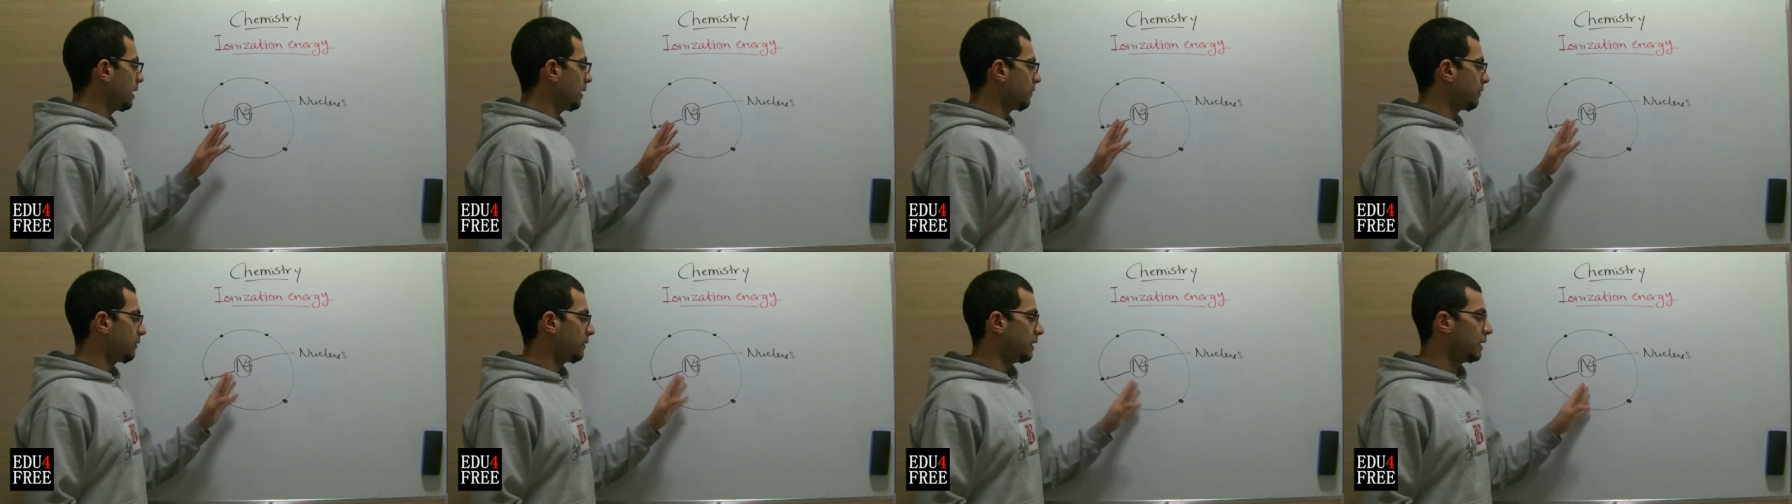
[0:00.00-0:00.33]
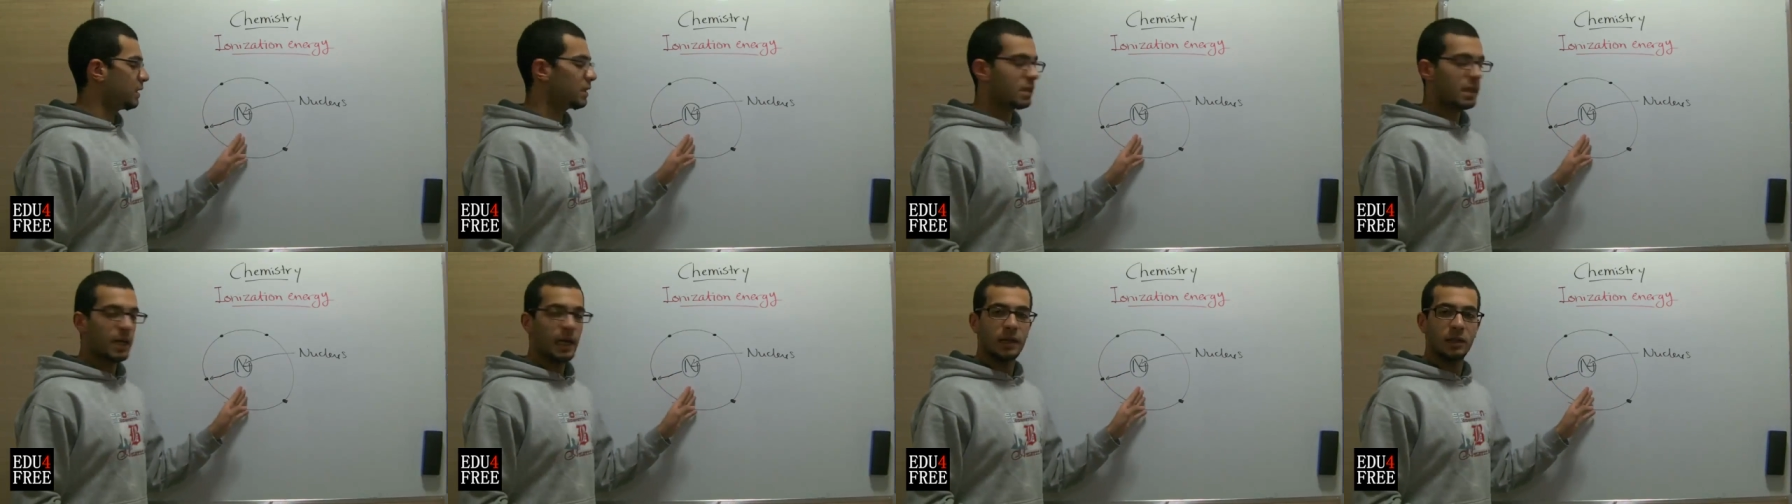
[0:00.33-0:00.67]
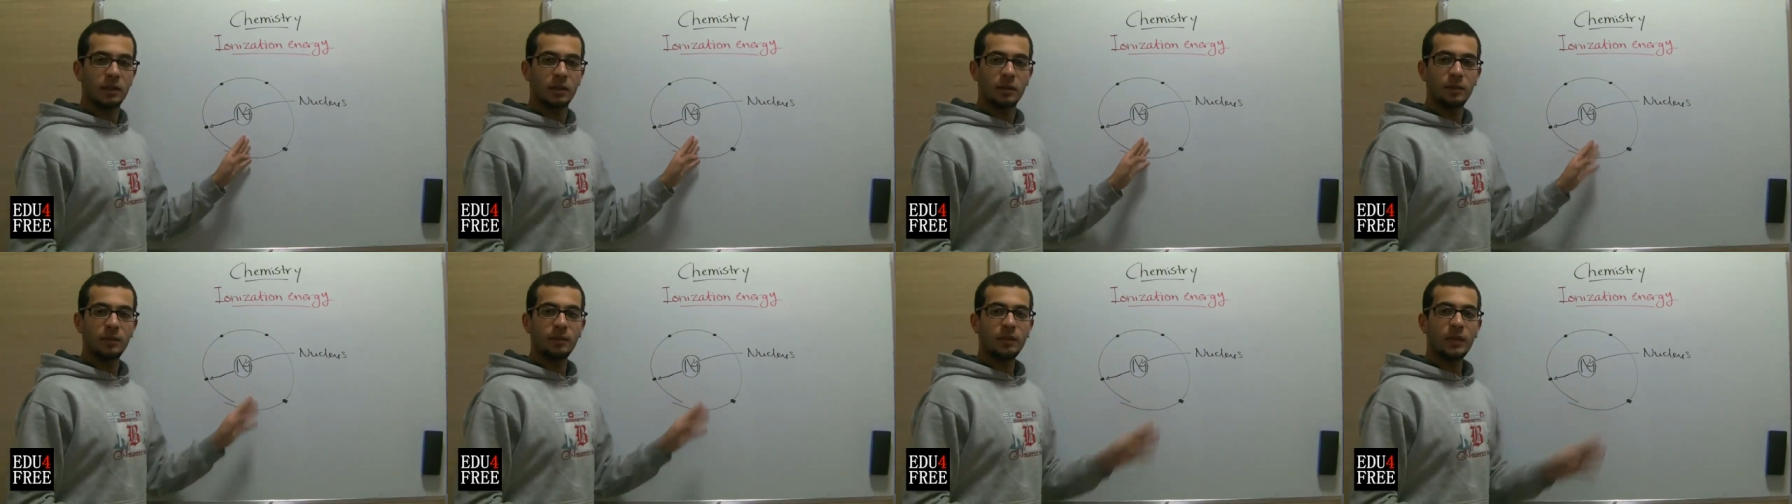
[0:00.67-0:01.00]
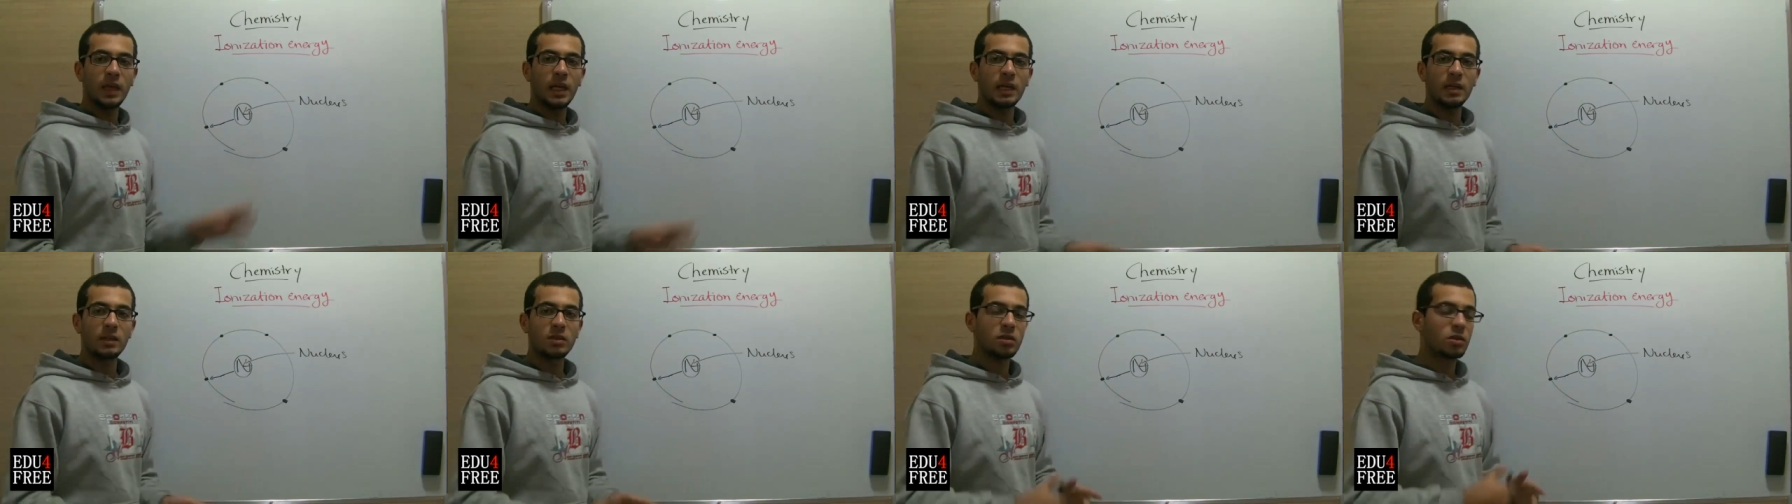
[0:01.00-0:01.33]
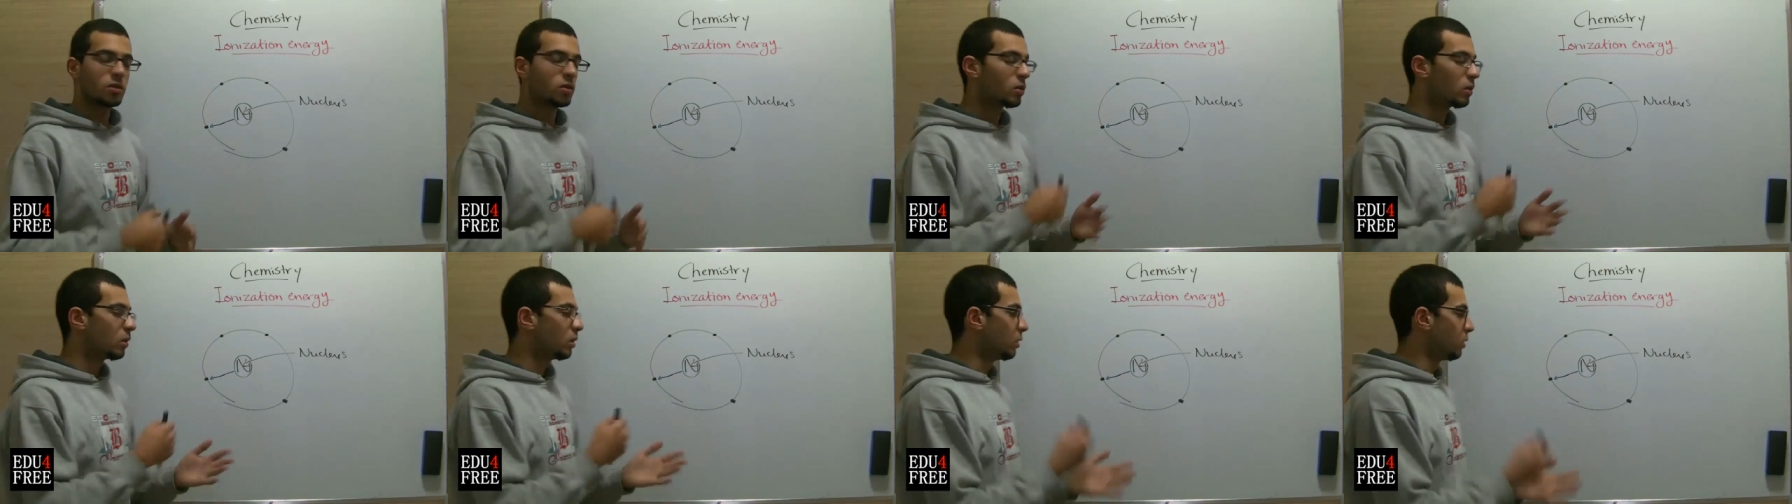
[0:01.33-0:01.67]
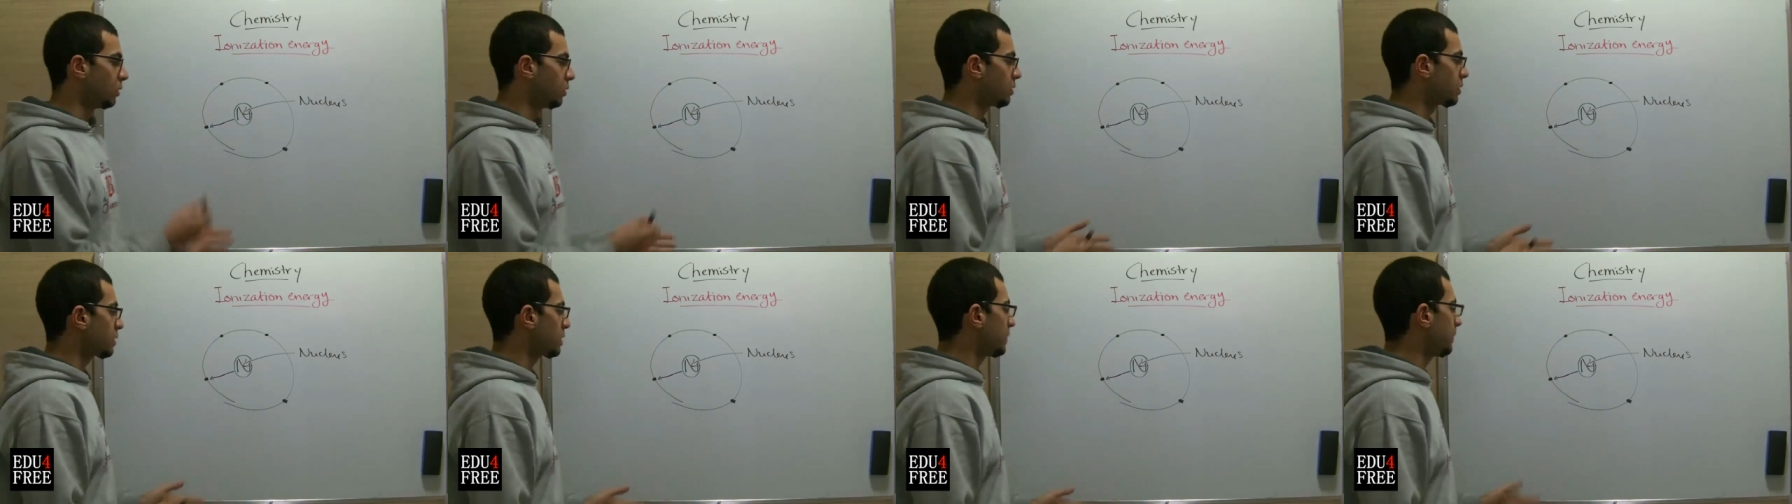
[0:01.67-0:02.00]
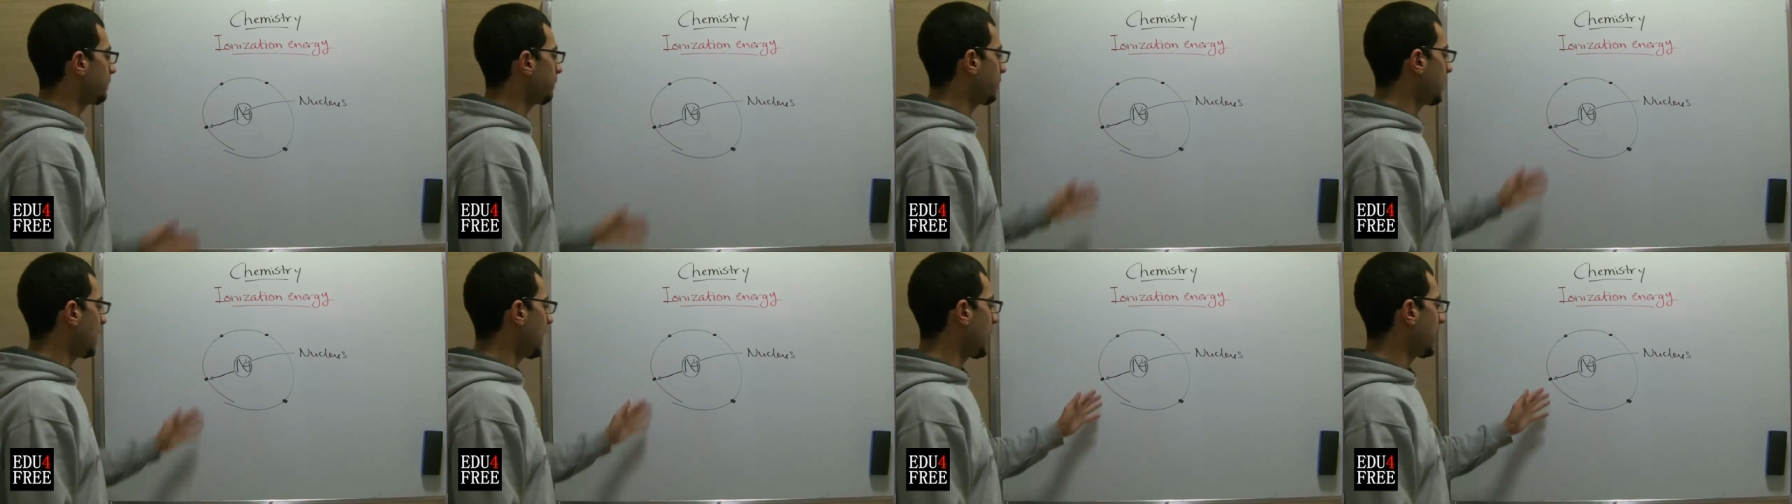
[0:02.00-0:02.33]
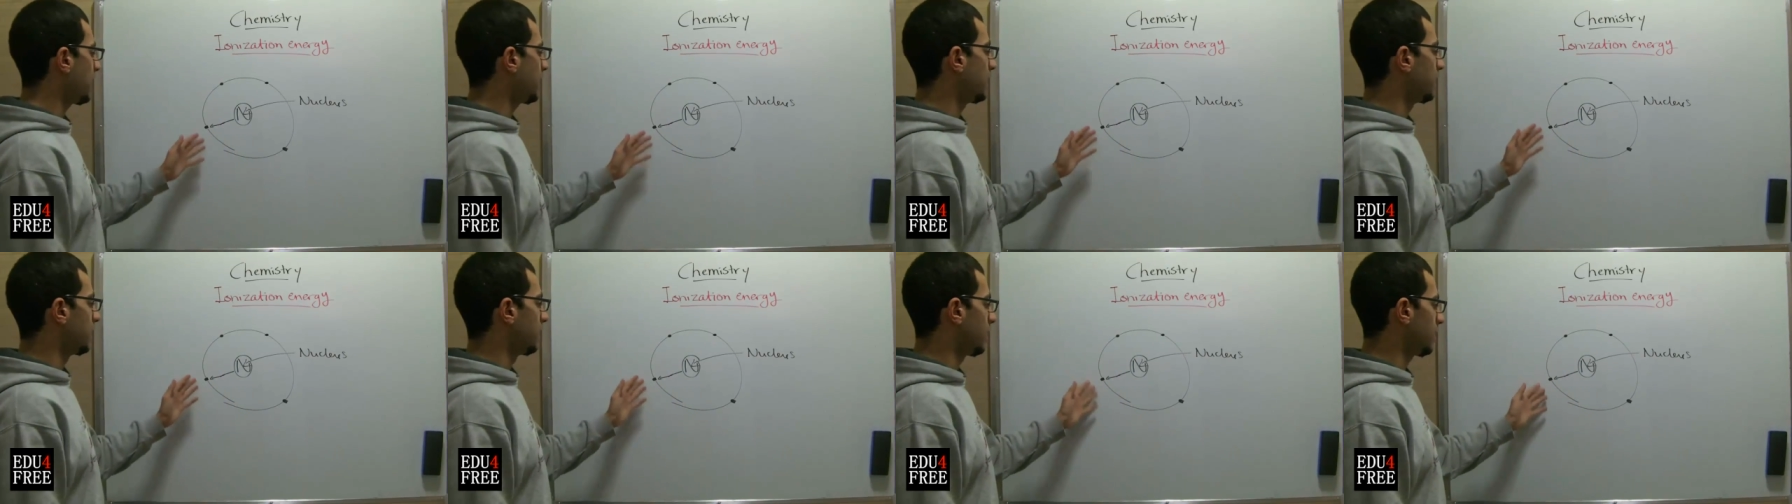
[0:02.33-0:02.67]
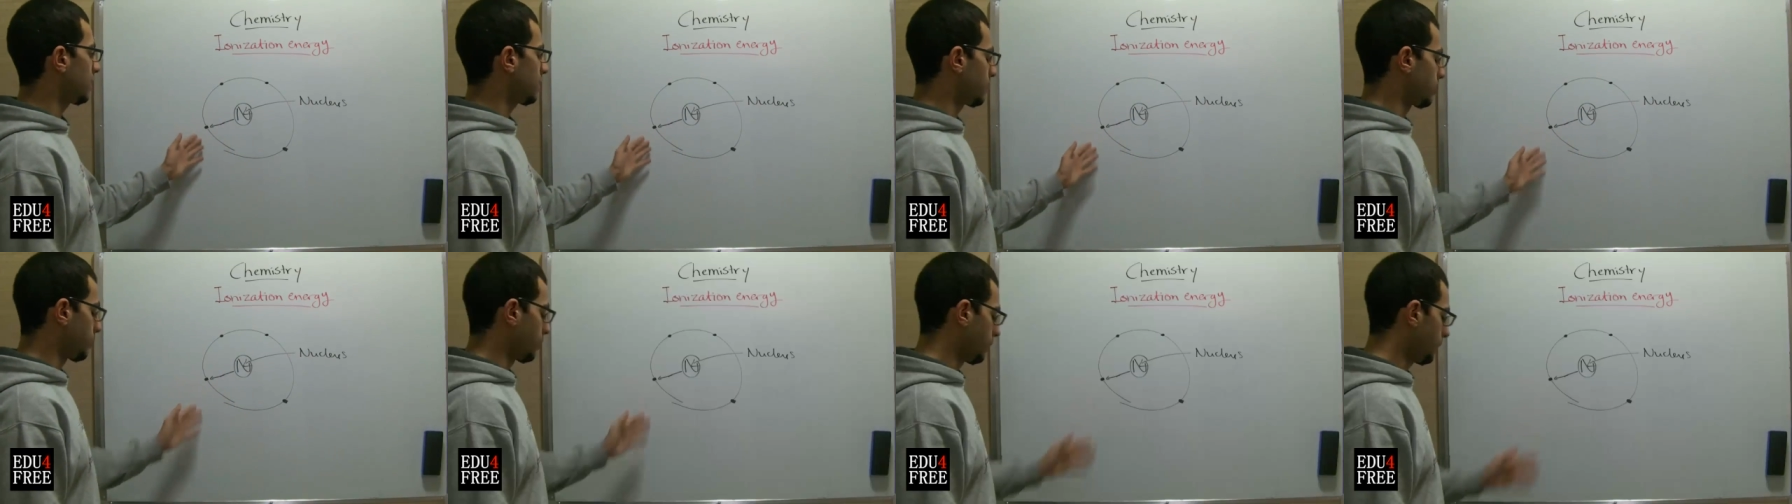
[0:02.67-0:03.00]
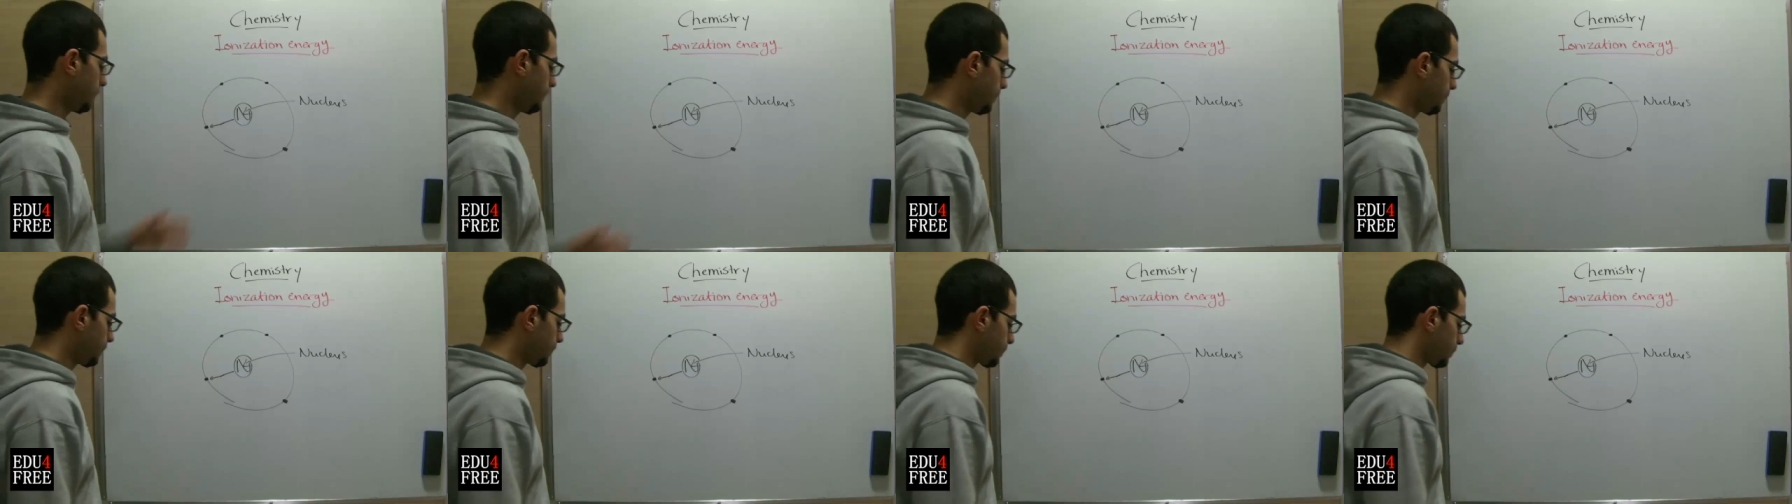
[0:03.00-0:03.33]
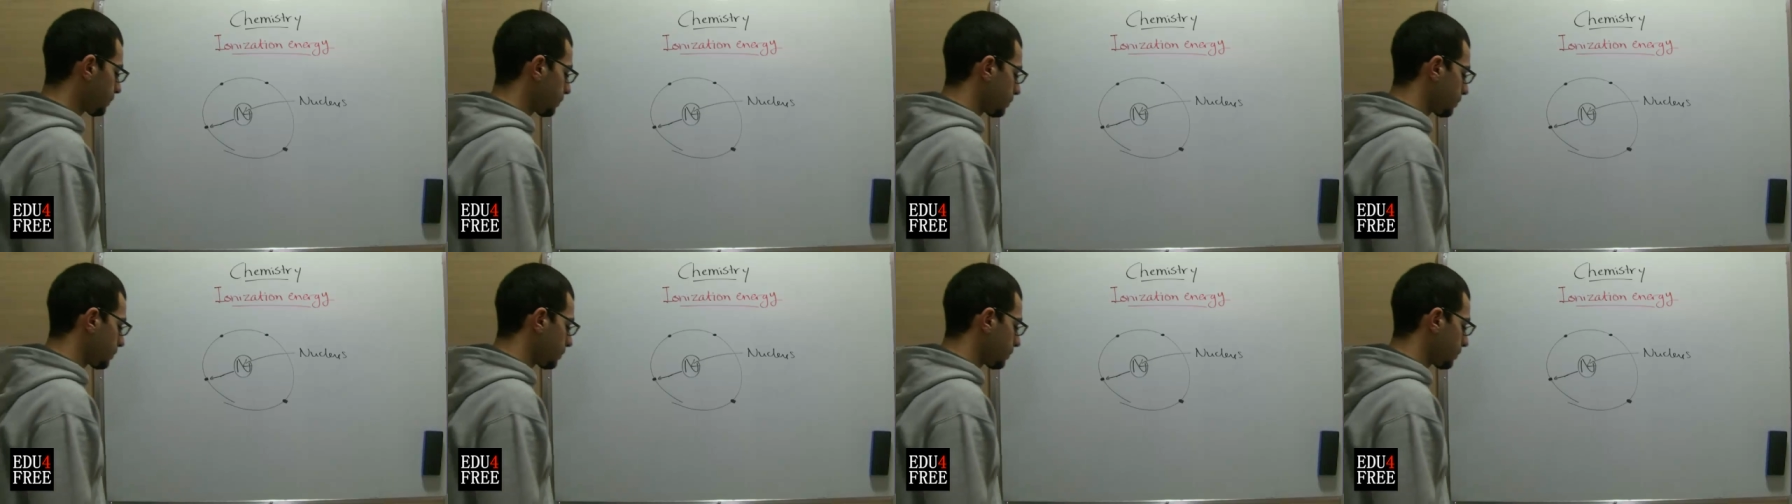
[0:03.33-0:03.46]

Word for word: if this atom is to lose an electron,